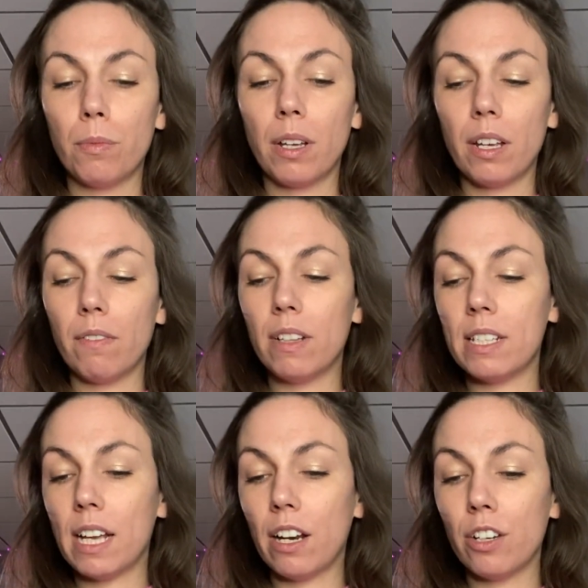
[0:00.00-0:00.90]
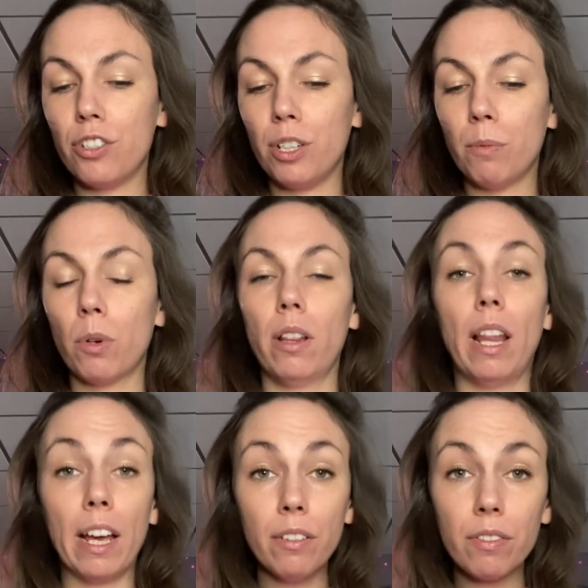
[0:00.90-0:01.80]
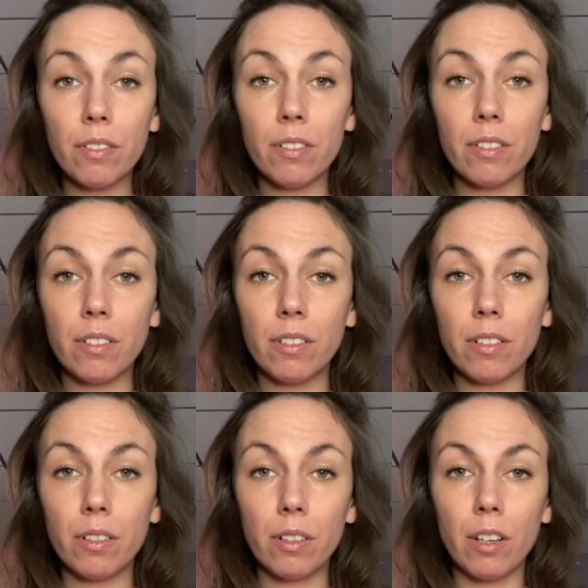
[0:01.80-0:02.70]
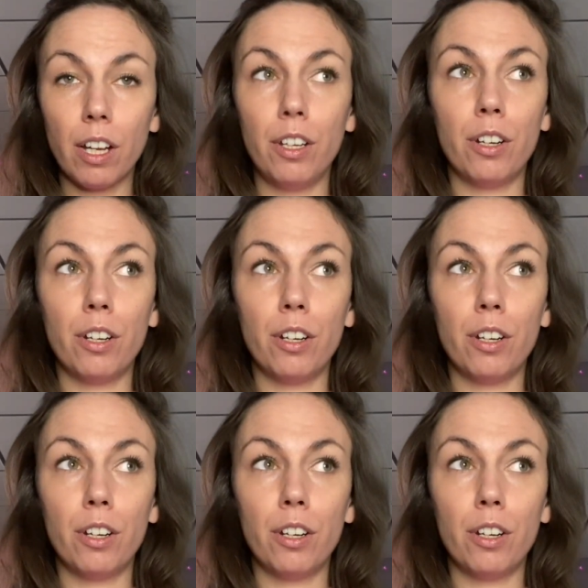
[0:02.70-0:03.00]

give this energy more life and